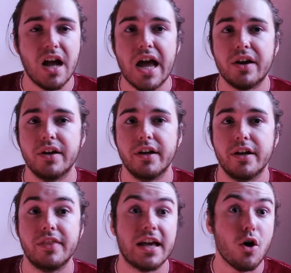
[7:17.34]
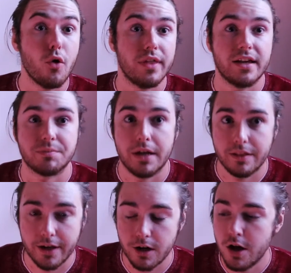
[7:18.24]
They explain it
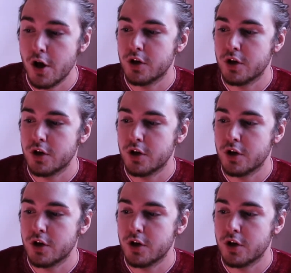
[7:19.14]
later.